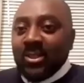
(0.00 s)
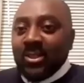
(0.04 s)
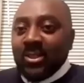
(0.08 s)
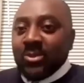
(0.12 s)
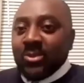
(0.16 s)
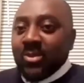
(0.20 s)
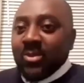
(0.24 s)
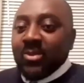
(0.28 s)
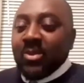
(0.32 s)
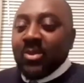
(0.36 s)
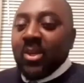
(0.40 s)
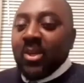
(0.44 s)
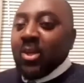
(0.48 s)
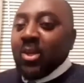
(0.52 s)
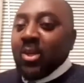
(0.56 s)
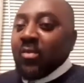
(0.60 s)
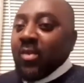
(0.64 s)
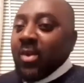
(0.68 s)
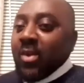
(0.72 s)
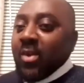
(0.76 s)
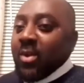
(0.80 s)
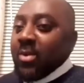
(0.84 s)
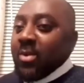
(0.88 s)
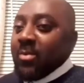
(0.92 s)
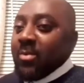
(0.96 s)
one. Thank you
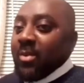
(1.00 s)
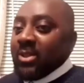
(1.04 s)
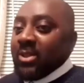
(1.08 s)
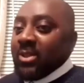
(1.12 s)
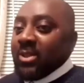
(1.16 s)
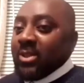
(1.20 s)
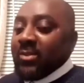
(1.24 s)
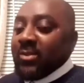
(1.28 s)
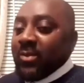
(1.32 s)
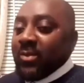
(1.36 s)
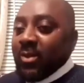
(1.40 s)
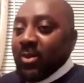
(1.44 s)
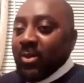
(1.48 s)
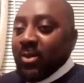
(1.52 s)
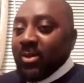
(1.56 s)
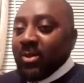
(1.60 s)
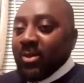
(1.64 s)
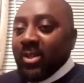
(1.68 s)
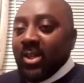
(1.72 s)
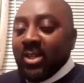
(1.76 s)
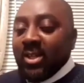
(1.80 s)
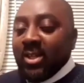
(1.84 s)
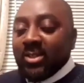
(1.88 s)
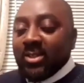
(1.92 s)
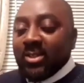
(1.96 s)
very much for
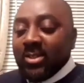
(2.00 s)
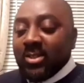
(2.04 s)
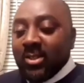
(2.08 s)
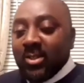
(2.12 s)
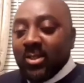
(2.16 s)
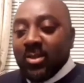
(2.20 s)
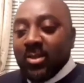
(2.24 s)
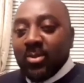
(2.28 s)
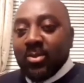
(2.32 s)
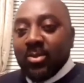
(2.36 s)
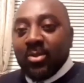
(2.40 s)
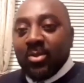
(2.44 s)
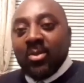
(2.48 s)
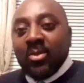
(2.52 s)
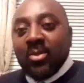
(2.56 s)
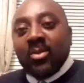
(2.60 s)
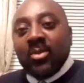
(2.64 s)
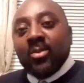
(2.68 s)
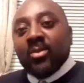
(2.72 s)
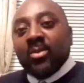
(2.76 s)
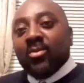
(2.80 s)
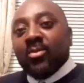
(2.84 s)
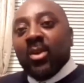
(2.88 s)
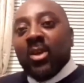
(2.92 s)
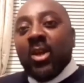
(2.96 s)
that. You know,
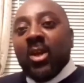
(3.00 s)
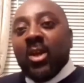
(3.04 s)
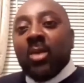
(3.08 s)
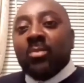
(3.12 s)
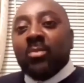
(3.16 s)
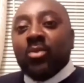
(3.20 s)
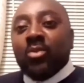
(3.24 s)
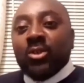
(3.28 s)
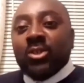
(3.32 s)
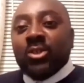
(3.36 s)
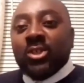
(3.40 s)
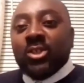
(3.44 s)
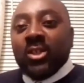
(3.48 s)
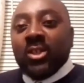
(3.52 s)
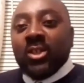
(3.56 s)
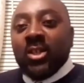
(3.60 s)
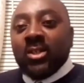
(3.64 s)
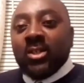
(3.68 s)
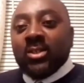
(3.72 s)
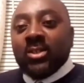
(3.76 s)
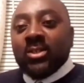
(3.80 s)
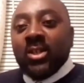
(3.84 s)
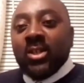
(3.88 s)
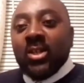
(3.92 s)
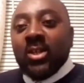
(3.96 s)
really appreciate
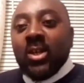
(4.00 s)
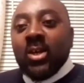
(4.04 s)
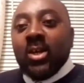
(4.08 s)
that.